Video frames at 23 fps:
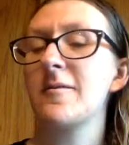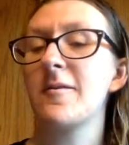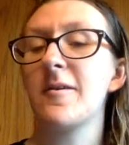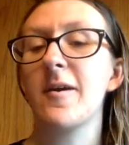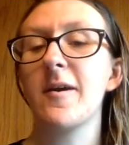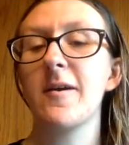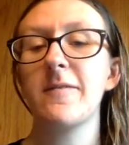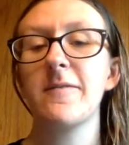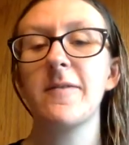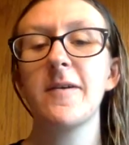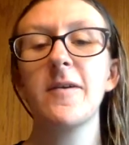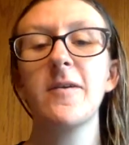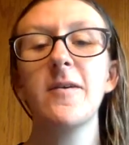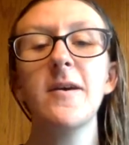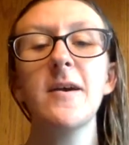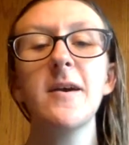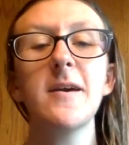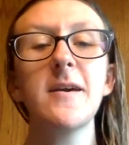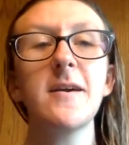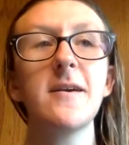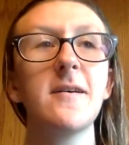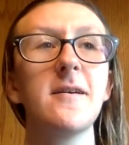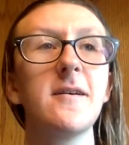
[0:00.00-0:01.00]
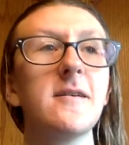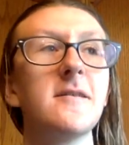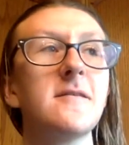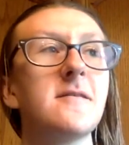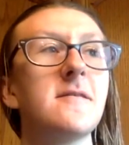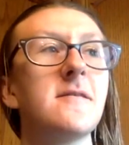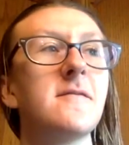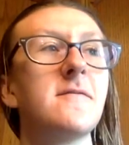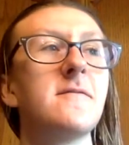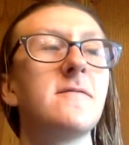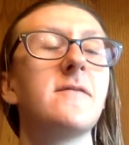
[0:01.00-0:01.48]
know. I feel like
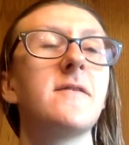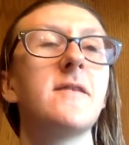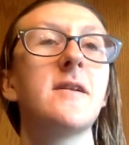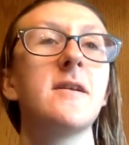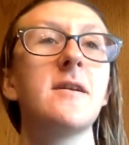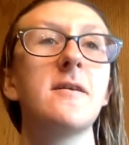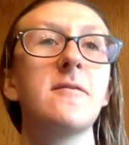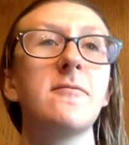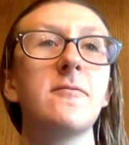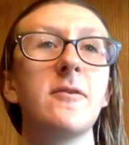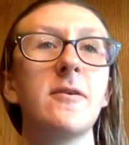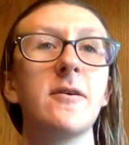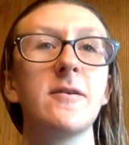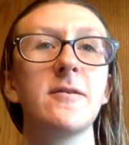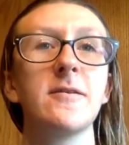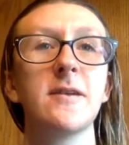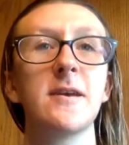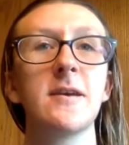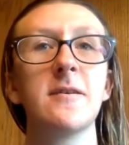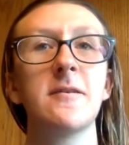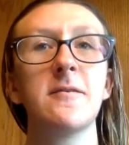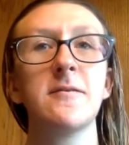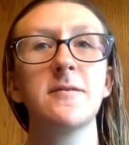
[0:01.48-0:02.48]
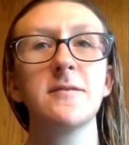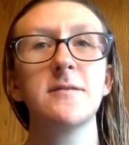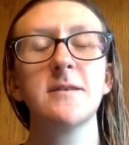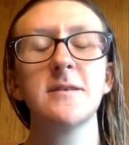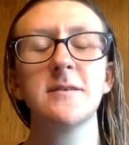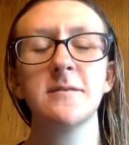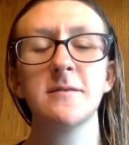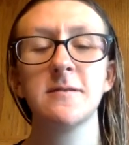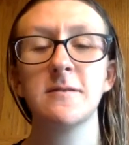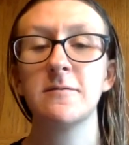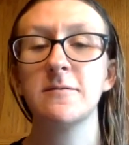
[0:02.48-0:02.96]
in Infinity War, Thanos
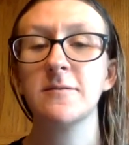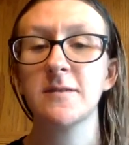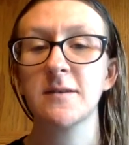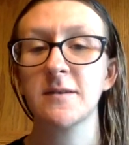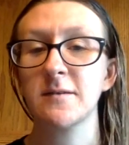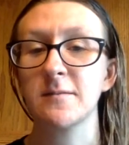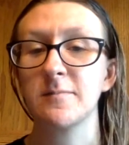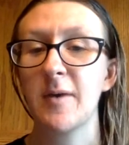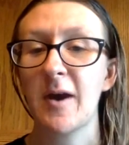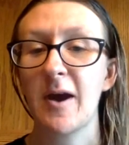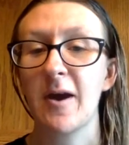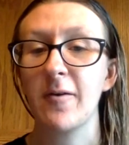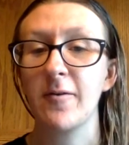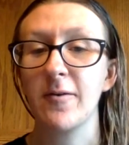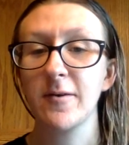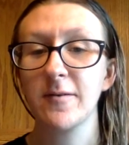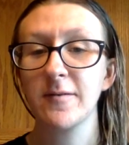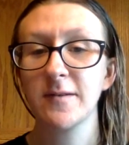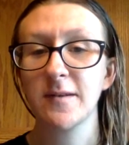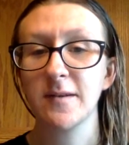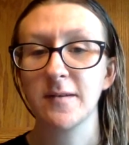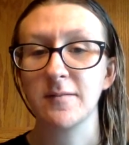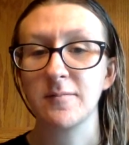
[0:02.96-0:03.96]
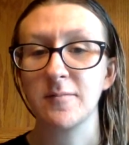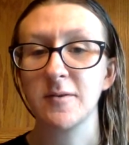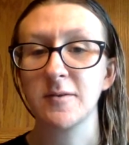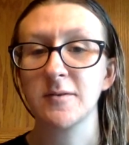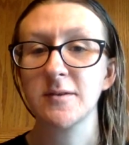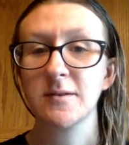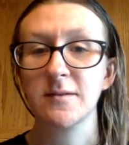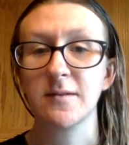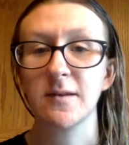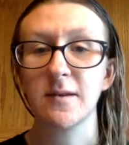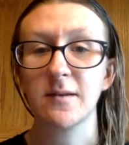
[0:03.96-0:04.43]
didn't use his powers as
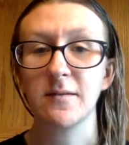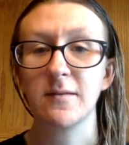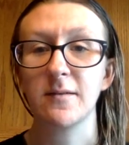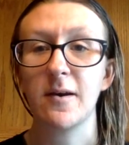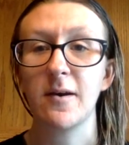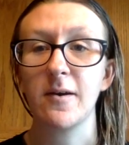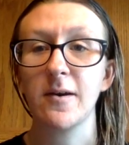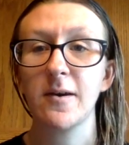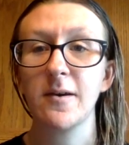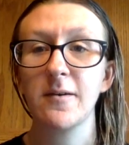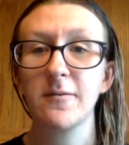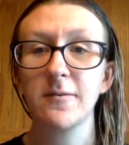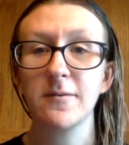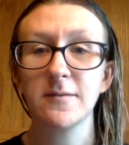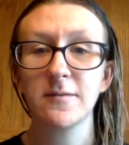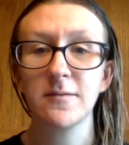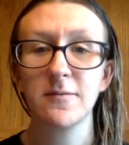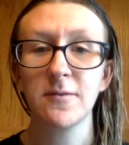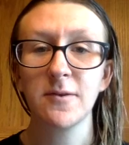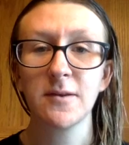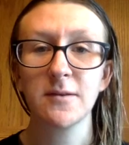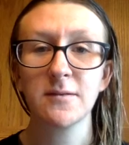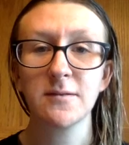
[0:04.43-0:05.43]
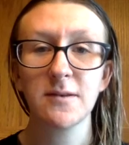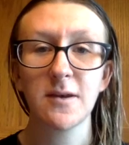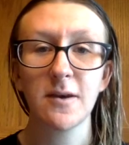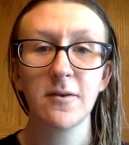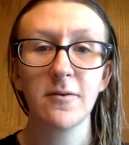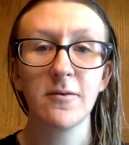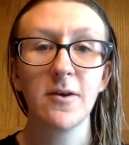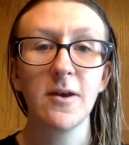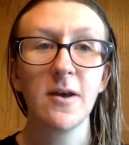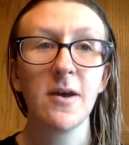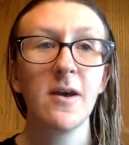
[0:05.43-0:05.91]
much as I thought he was going
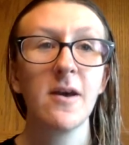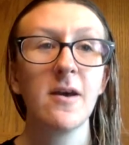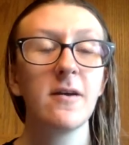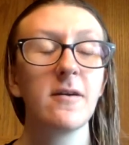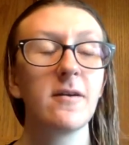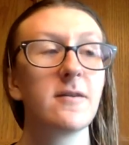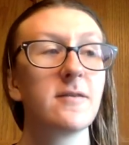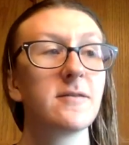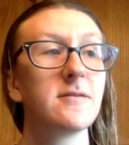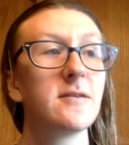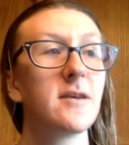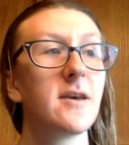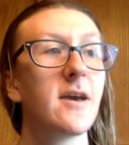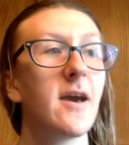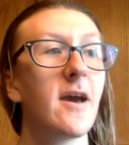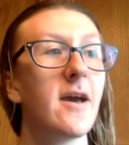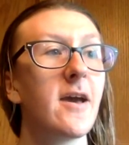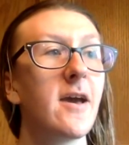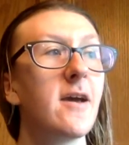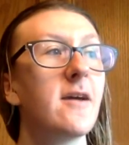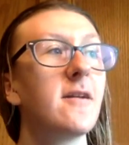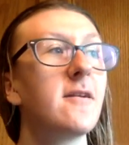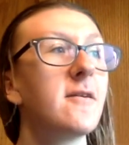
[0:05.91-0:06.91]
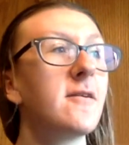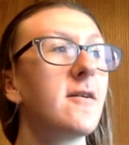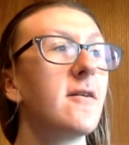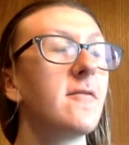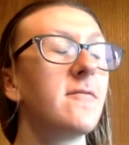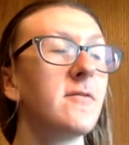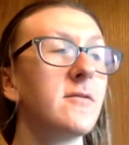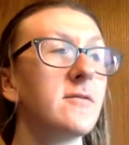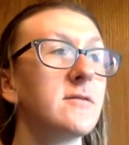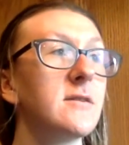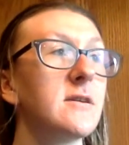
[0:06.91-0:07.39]
to. Because, like, I had a
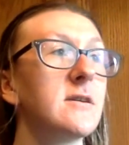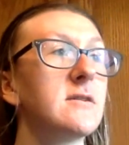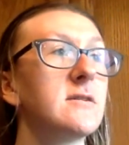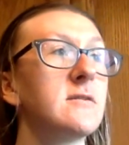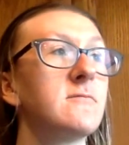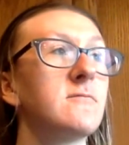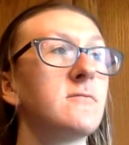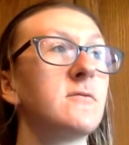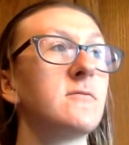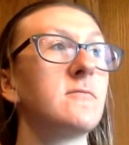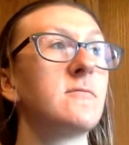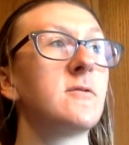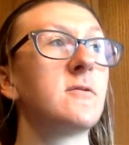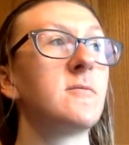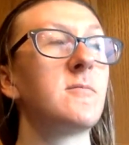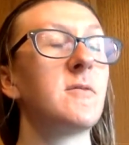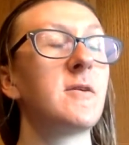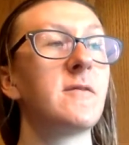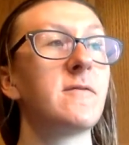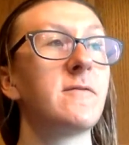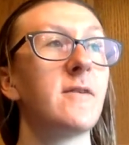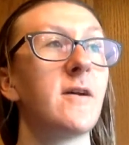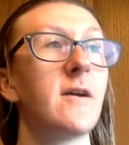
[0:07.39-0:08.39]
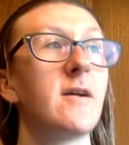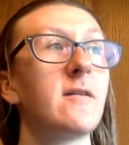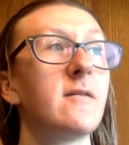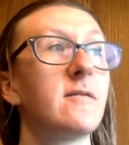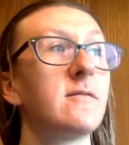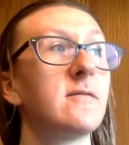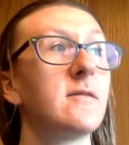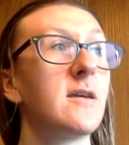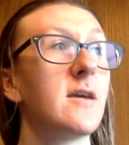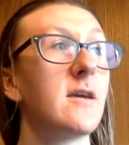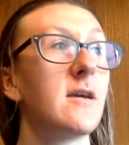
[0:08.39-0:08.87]
conversation with one of my
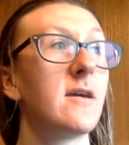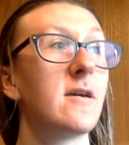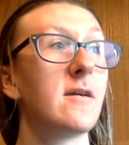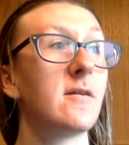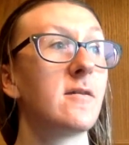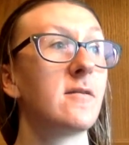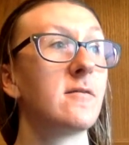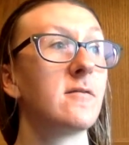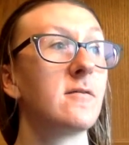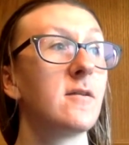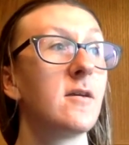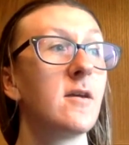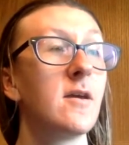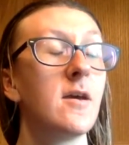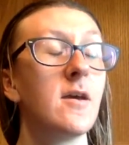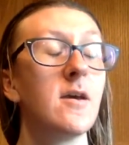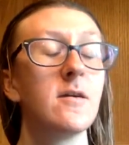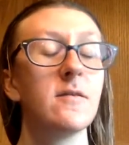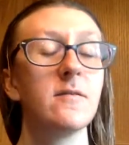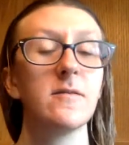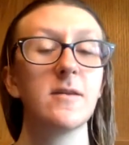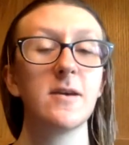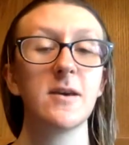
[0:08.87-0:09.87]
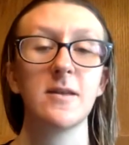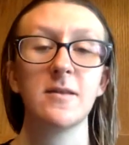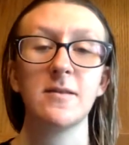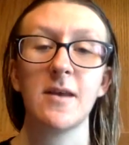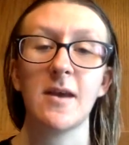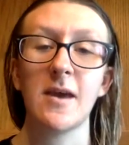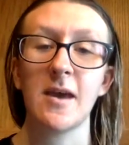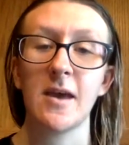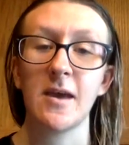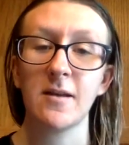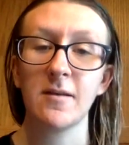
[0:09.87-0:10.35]
friends, and, like, in
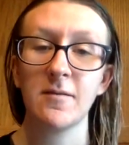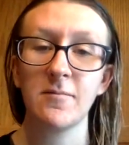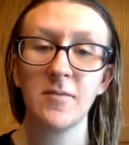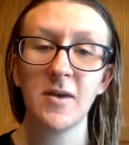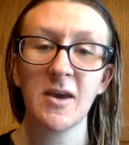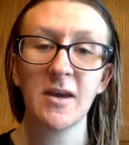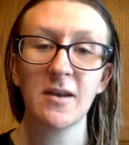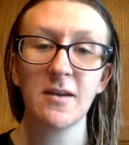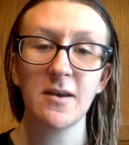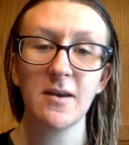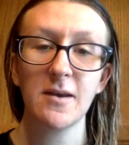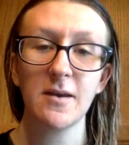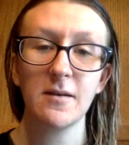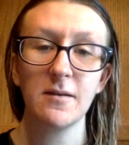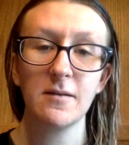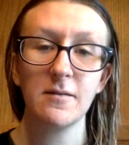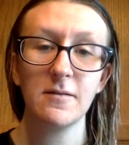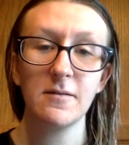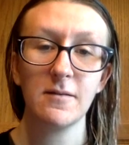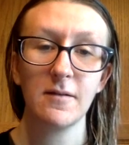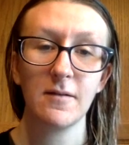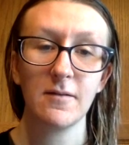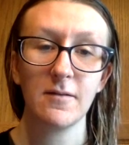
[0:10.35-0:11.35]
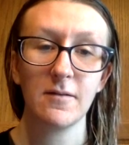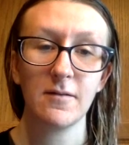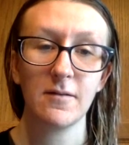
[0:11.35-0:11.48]
the animated